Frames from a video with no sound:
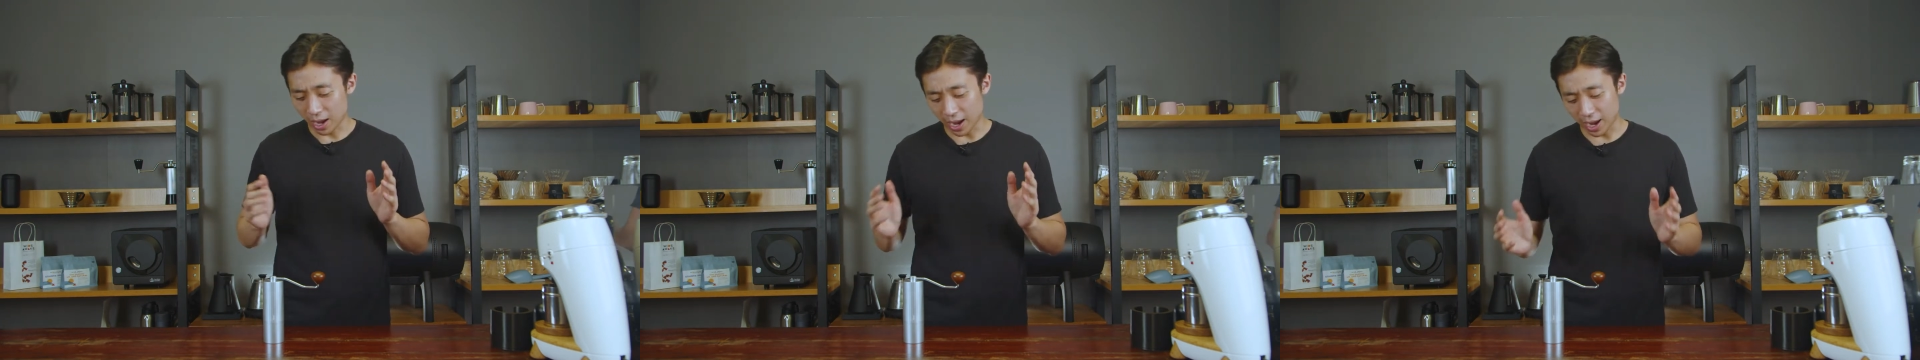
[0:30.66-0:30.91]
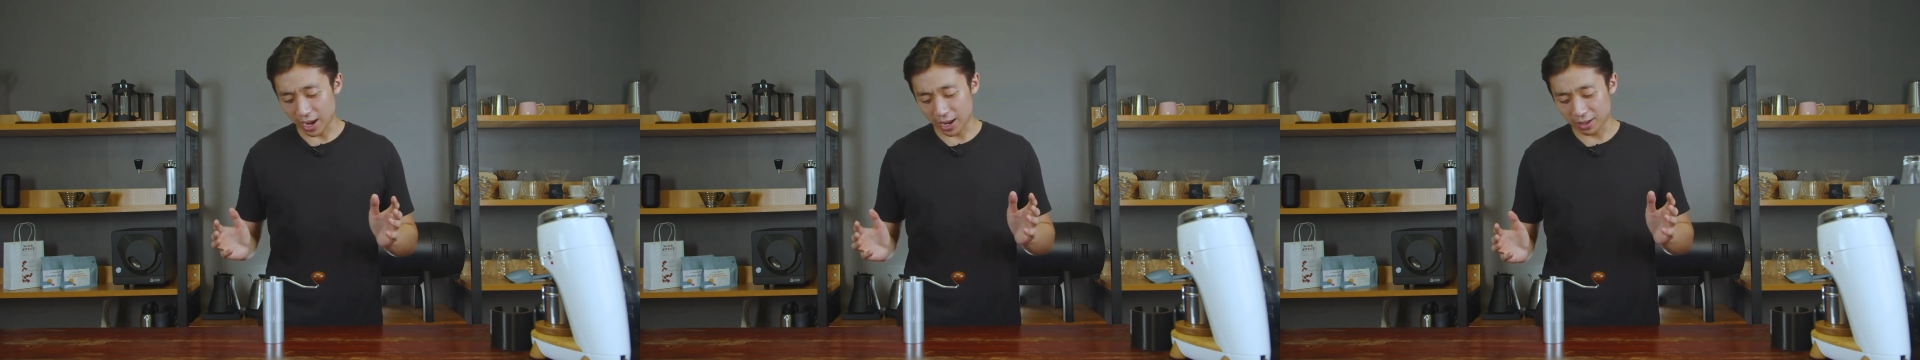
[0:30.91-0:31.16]

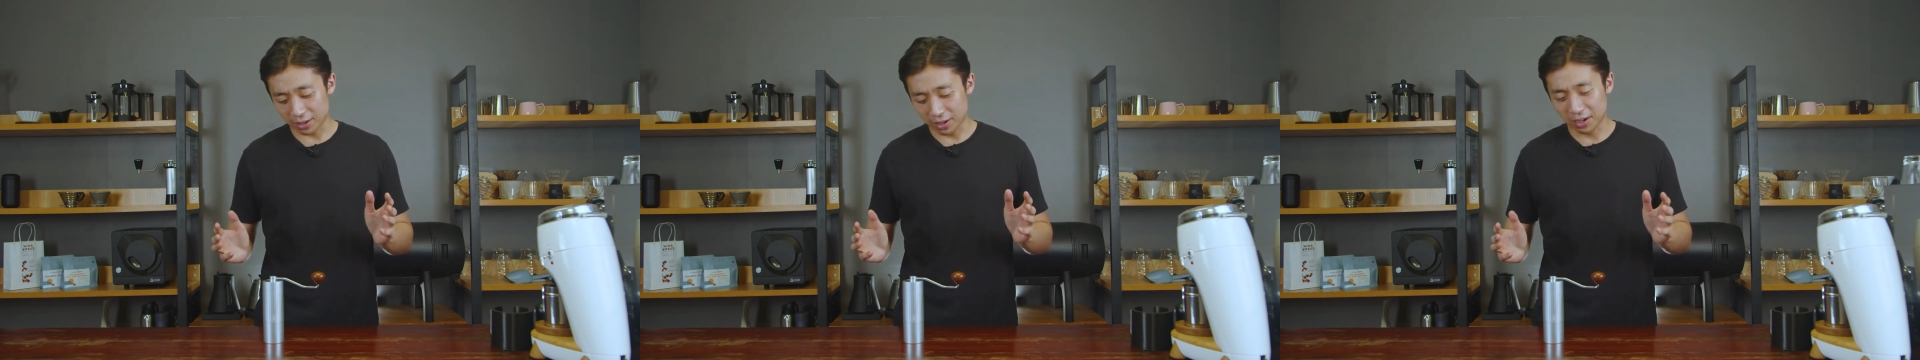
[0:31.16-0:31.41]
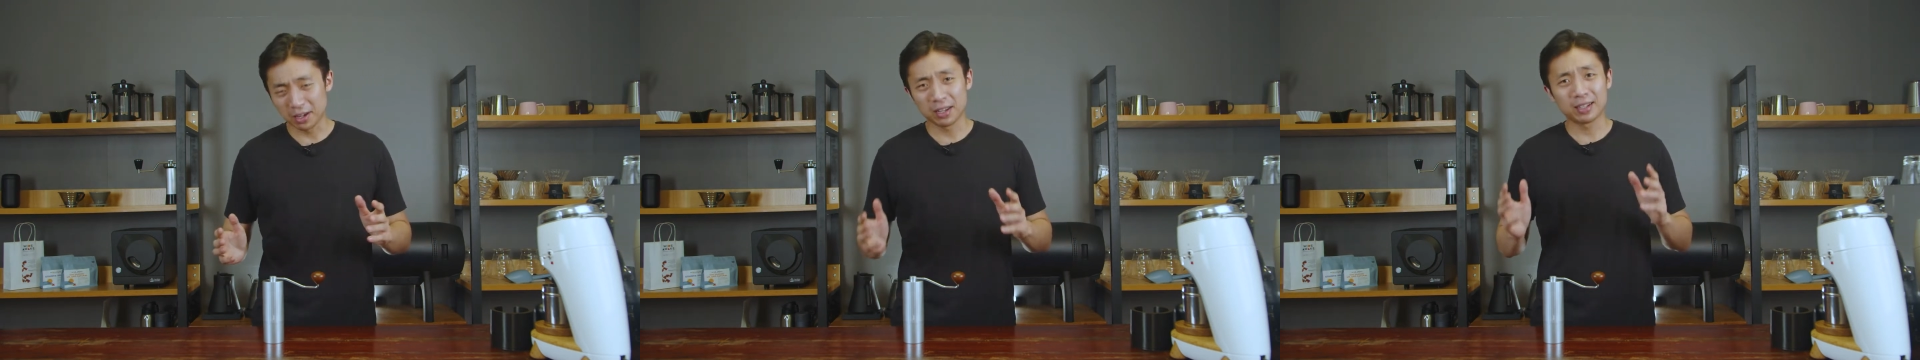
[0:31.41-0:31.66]
And
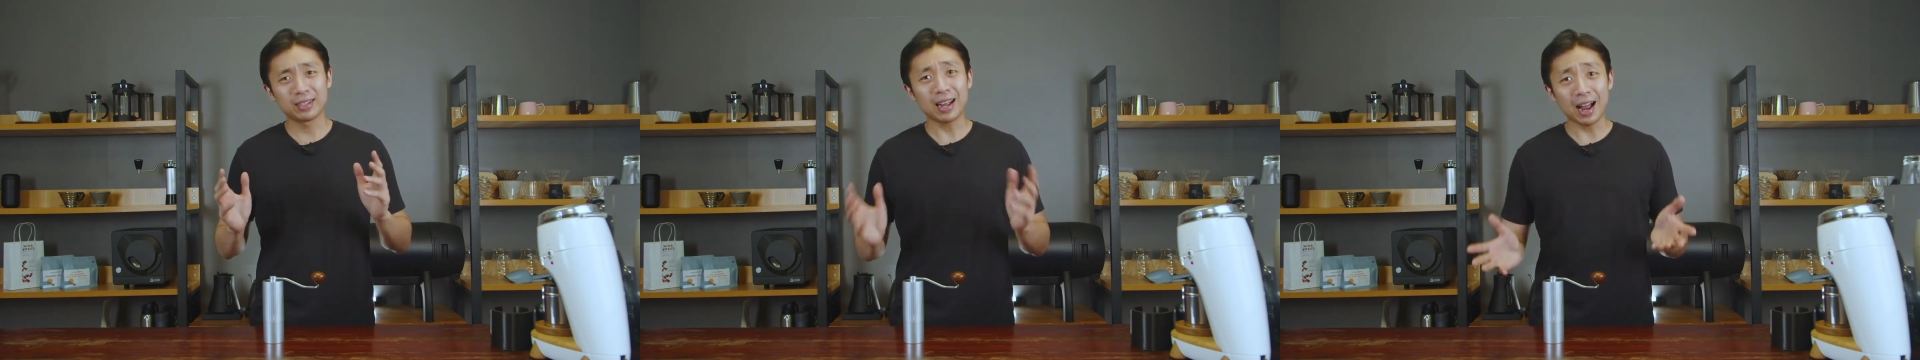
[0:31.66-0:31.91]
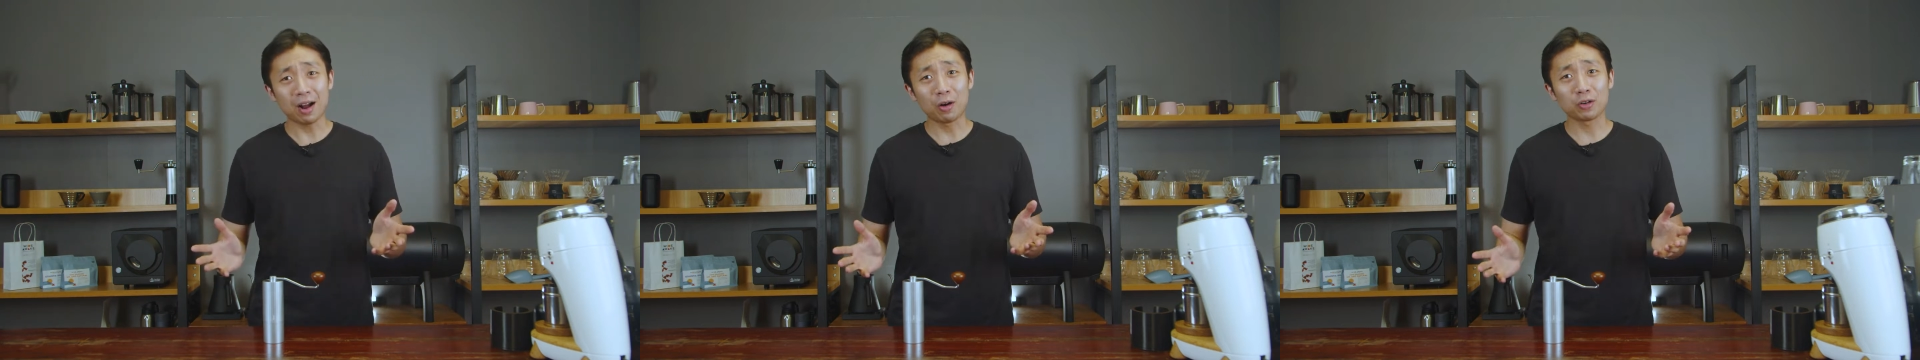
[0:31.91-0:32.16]

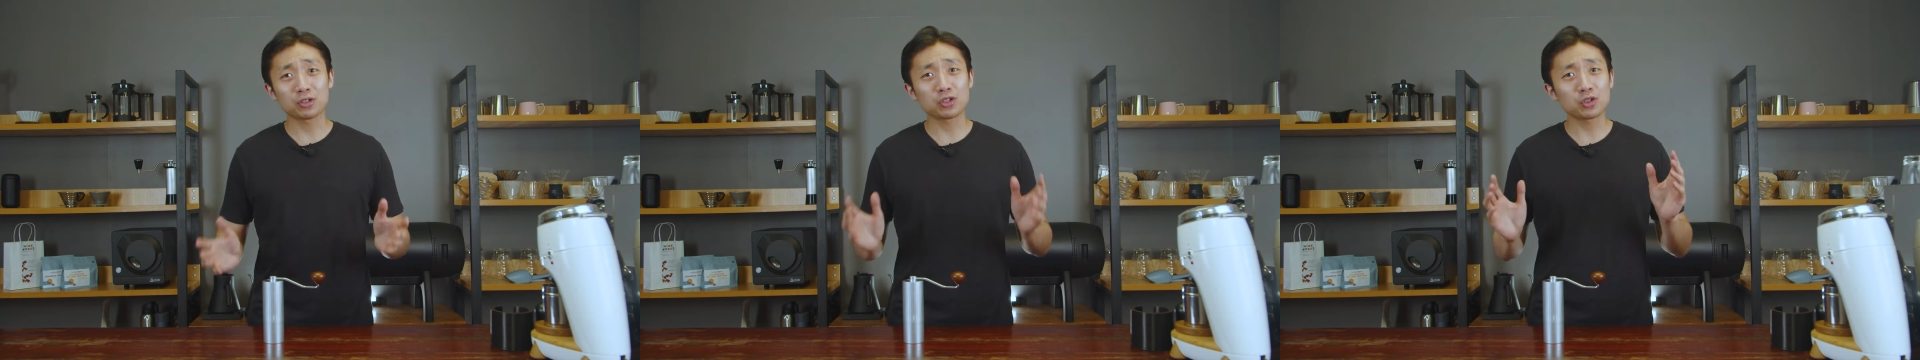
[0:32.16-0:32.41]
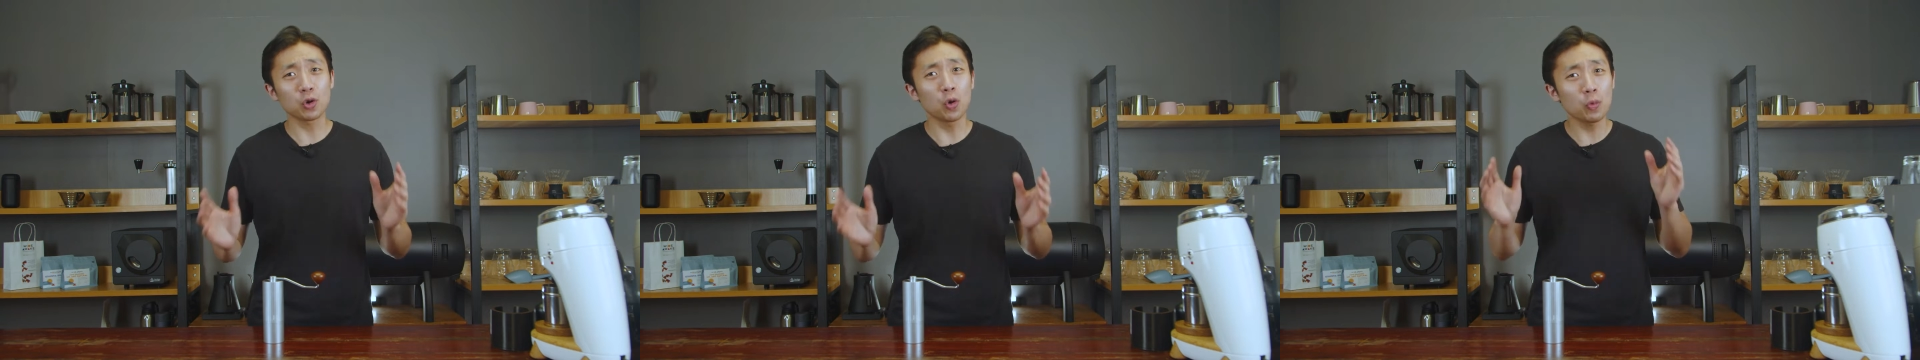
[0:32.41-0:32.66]
now,
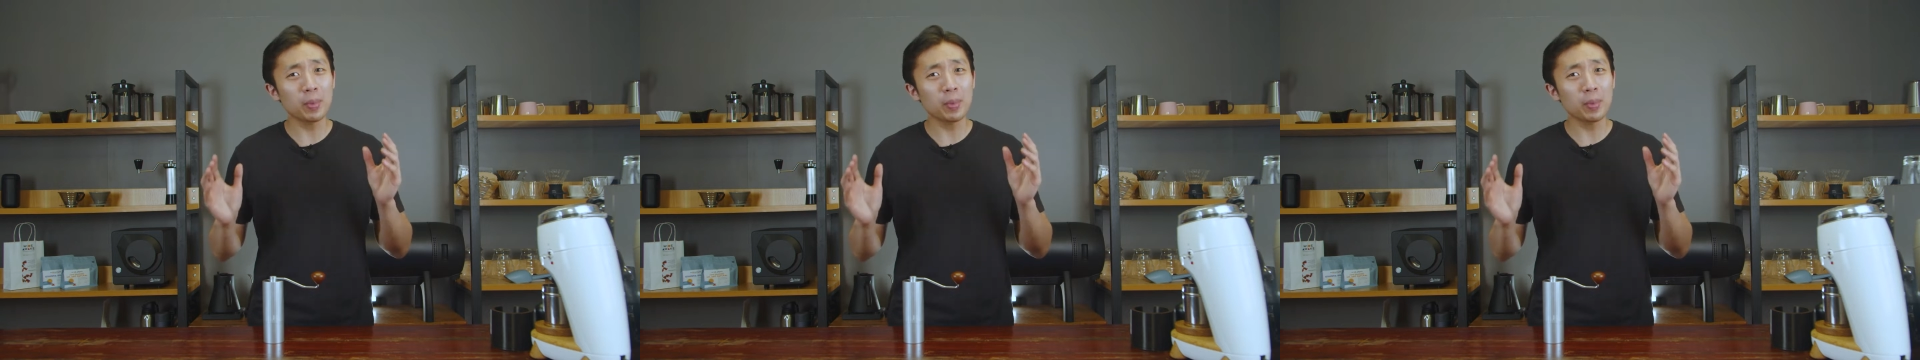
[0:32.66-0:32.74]
so